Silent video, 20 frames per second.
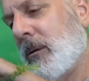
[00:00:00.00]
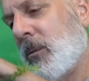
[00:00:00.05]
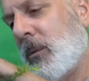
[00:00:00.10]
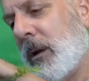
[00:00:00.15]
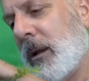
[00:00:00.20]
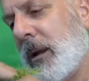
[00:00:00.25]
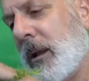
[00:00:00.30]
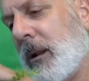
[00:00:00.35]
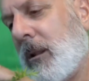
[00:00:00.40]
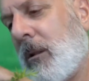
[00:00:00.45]

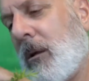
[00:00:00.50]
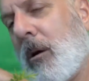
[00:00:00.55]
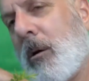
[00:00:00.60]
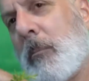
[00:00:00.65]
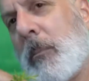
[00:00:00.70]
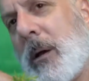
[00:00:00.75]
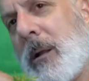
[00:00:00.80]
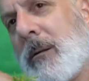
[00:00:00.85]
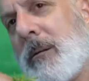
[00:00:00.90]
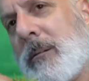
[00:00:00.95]
get along
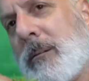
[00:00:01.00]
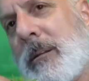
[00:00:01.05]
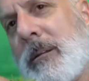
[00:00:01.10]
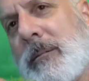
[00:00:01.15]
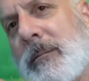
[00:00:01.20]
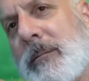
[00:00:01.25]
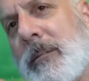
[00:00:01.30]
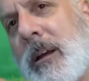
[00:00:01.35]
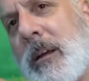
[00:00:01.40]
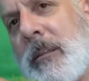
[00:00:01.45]
better
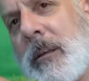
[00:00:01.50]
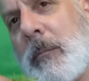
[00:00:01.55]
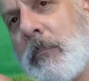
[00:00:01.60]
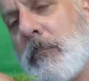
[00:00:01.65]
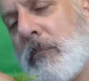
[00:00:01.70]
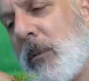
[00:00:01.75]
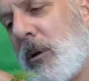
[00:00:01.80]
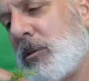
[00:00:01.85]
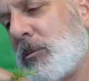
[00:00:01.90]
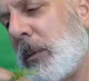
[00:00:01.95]
than I think
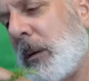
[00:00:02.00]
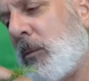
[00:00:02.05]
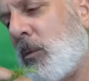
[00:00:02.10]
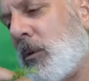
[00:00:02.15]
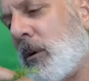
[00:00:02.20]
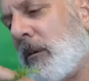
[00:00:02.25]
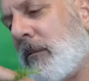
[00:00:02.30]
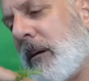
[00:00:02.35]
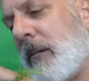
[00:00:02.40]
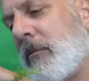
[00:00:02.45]
most people
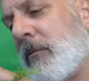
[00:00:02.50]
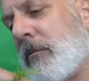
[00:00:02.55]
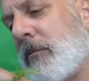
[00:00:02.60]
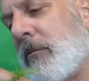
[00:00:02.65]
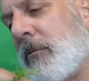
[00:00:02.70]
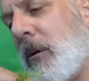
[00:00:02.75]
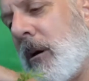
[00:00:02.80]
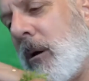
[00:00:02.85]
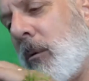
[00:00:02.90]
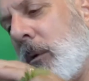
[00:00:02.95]
would have ever
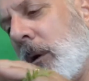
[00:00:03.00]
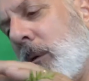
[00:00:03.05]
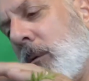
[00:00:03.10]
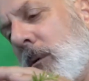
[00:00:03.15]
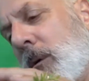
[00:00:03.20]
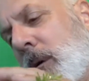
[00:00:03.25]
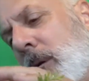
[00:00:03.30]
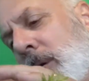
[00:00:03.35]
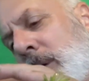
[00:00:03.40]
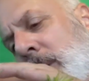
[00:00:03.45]
thought we would.